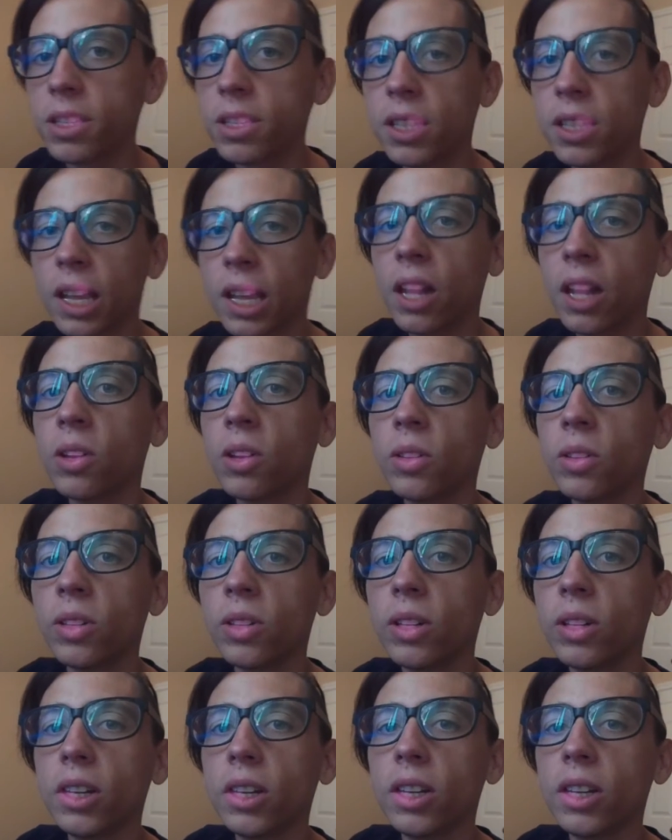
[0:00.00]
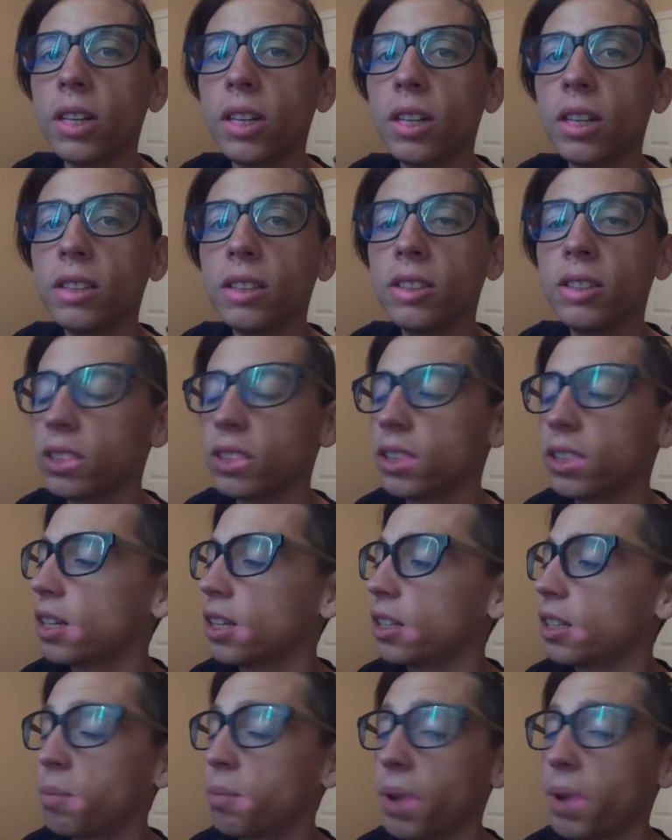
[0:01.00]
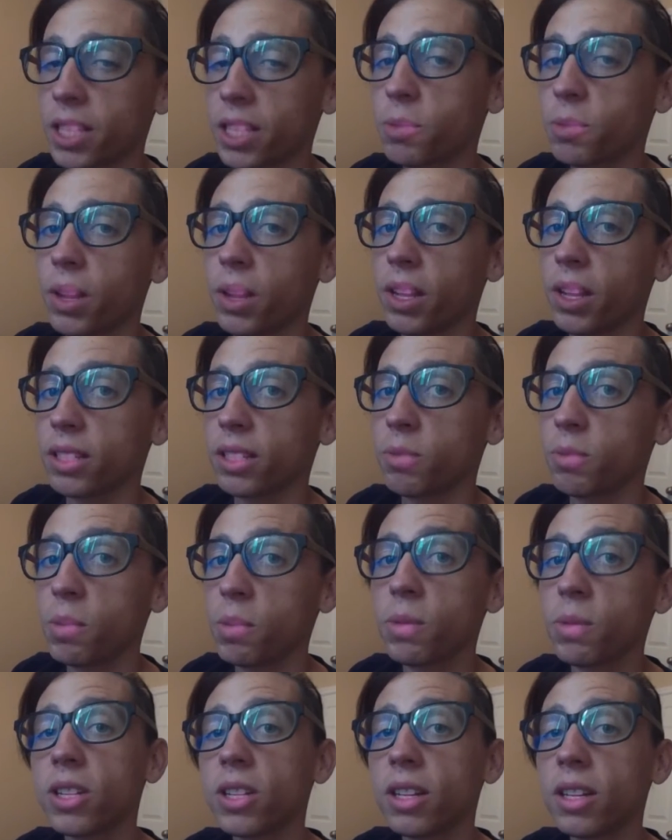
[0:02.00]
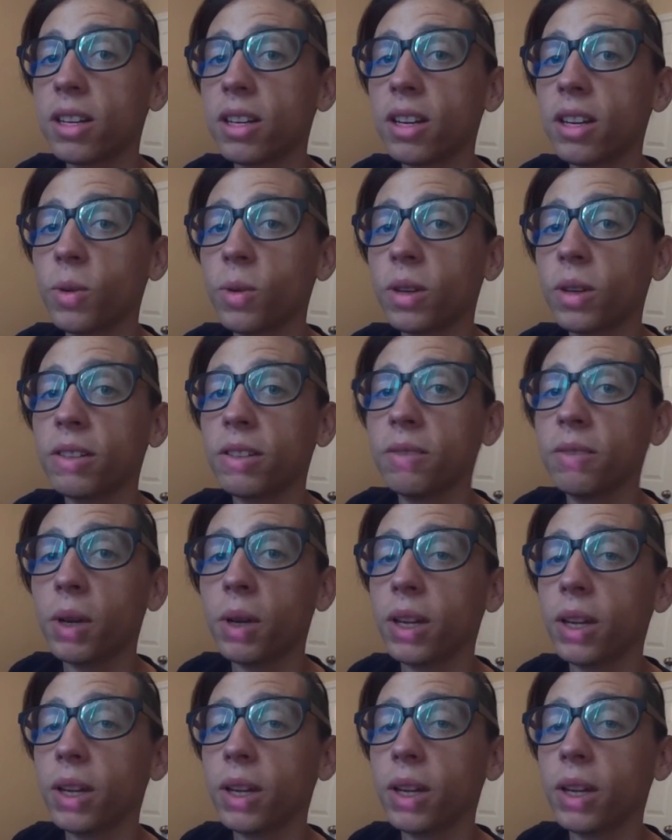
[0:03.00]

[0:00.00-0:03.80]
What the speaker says: out just getting the bass box. Maybe I should get another one, but who